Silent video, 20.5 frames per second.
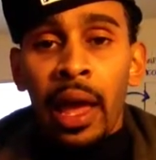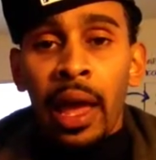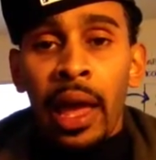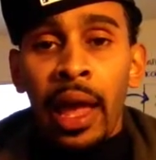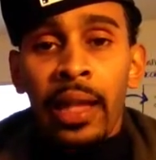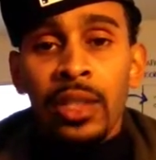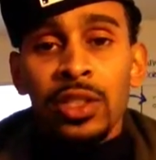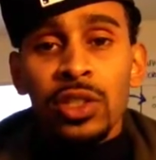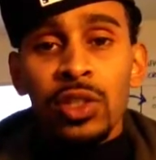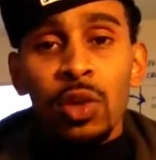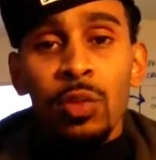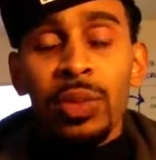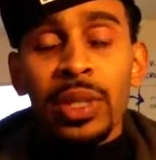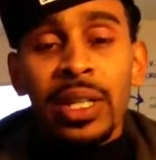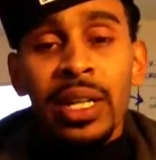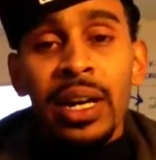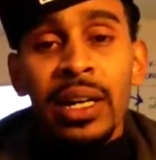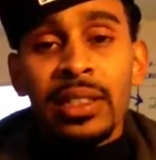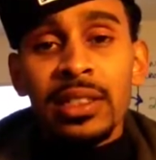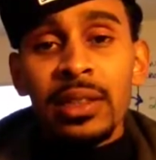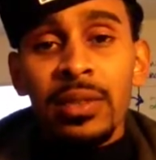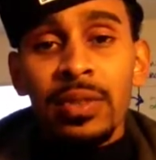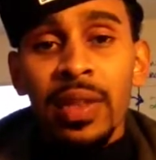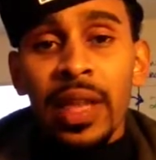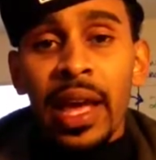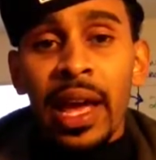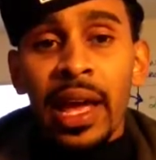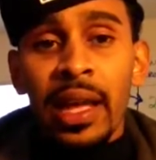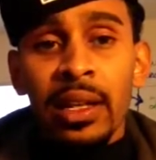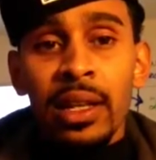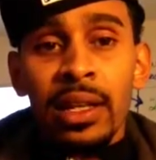And so because of
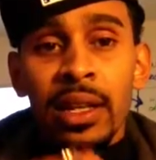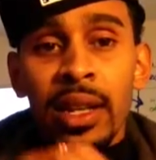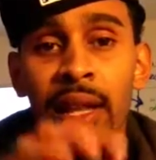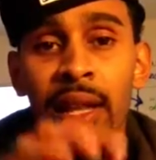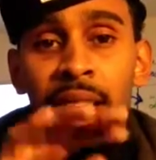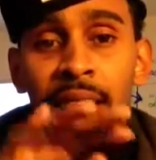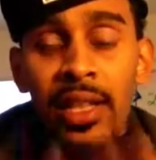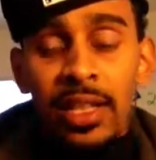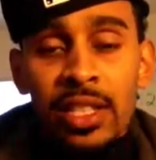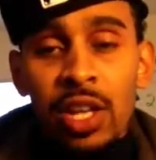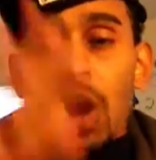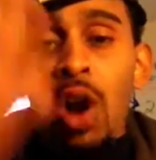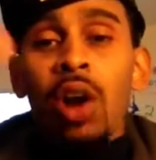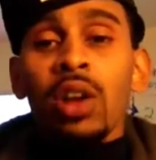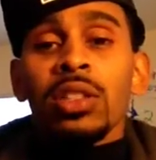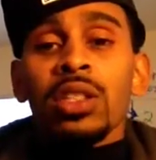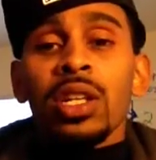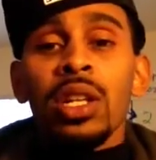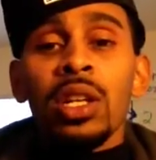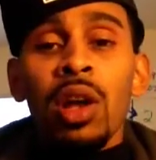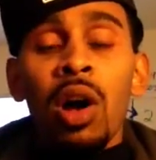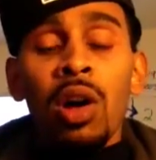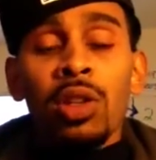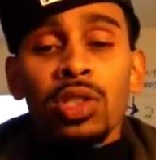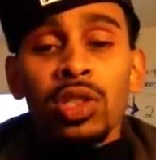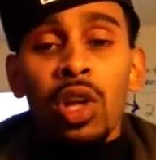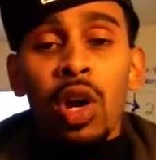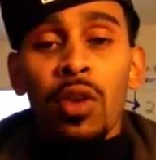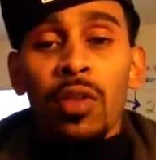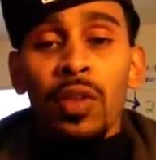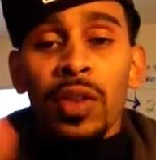that, it's hard to launch
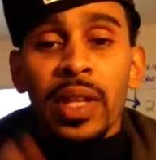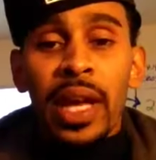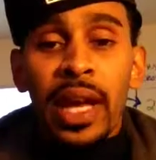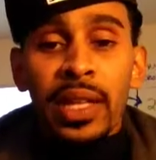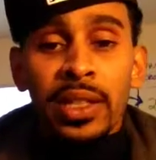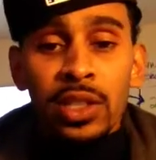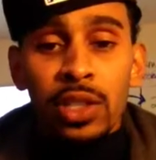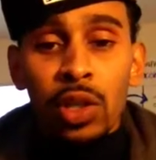off of that.